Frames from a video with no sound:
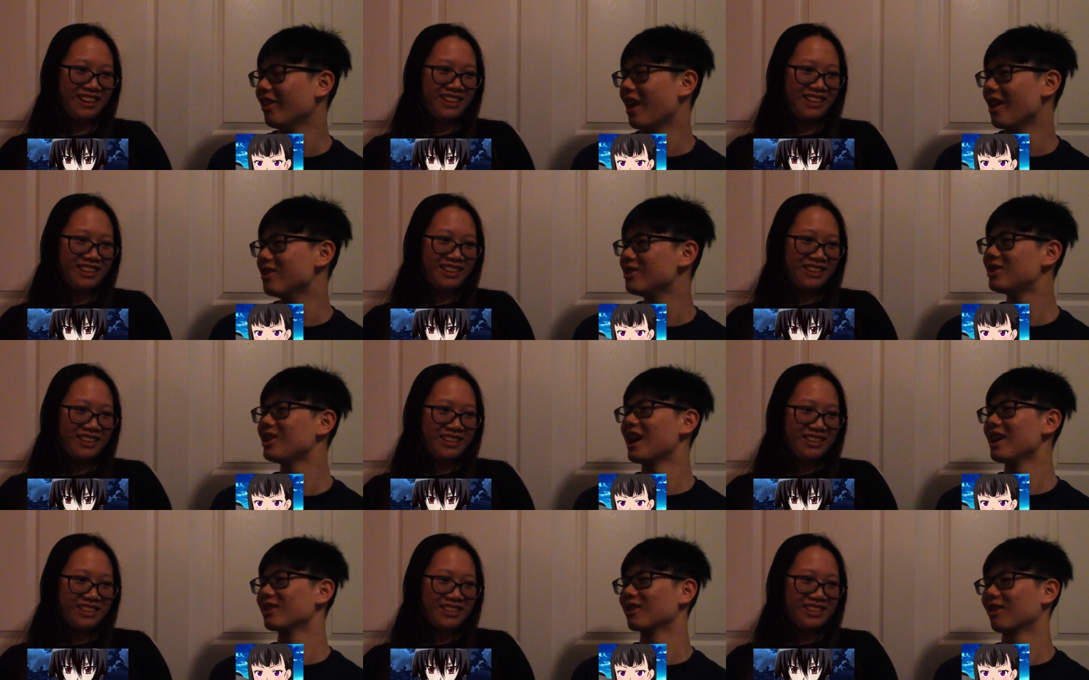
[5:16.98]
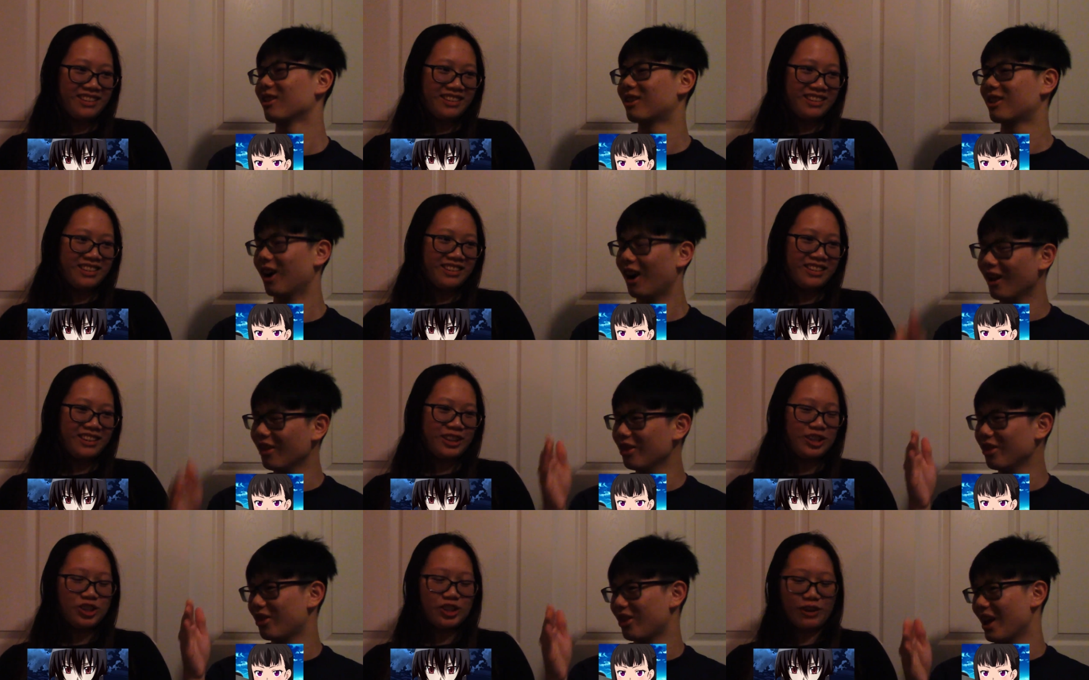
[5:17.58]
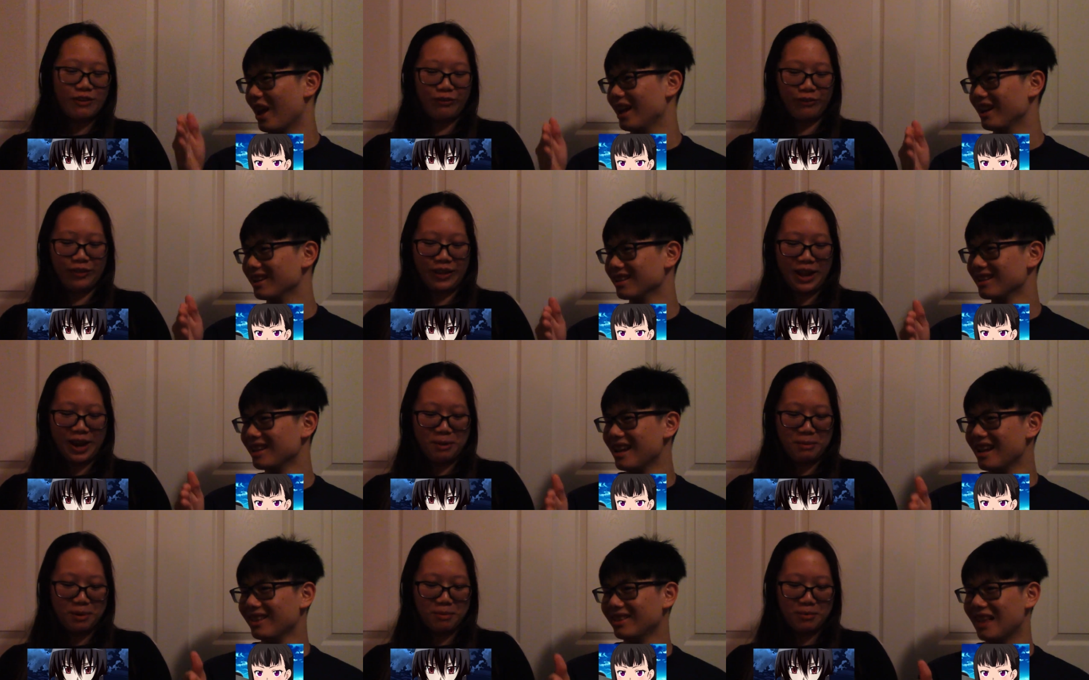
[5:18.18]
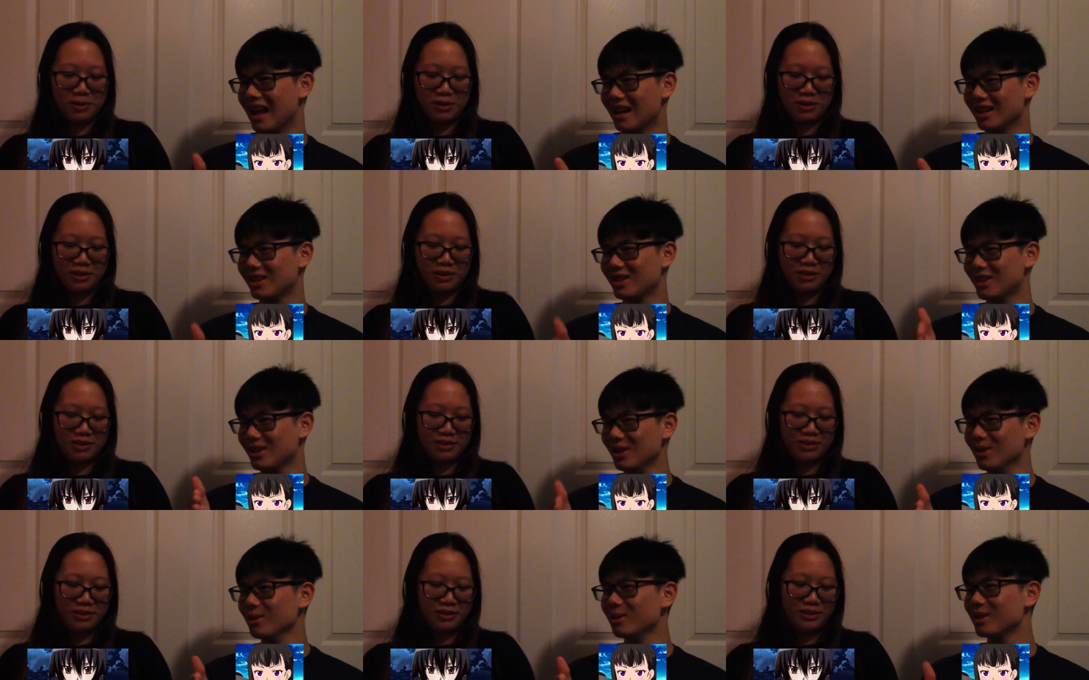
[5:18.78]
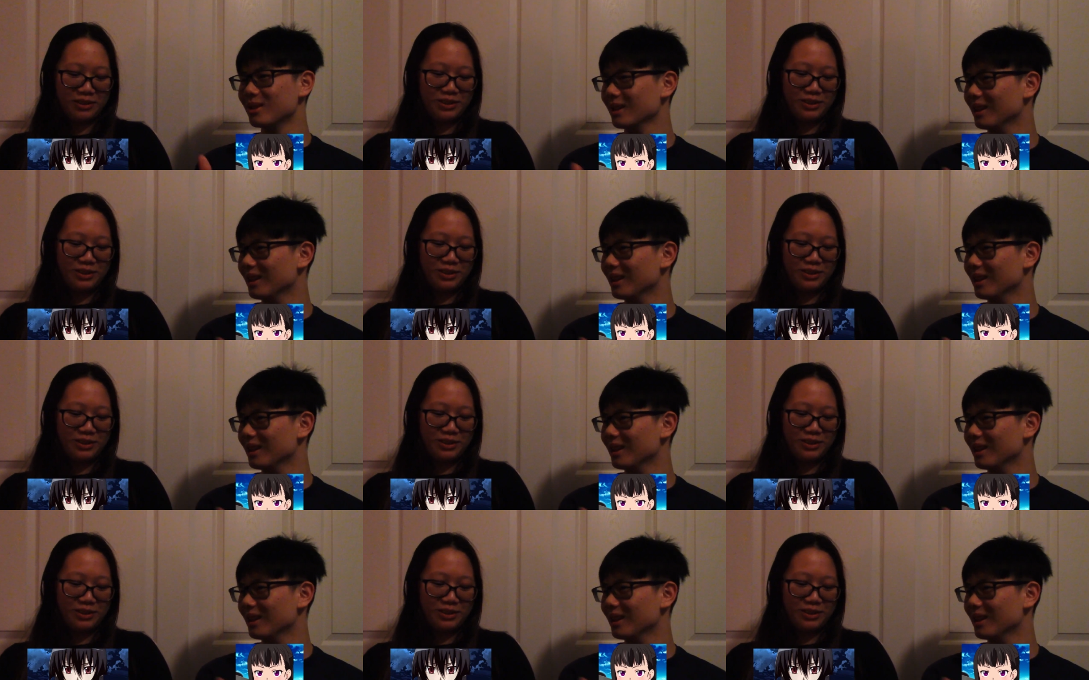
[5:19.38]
Speaker 1: then she has her gun is thing that shoots.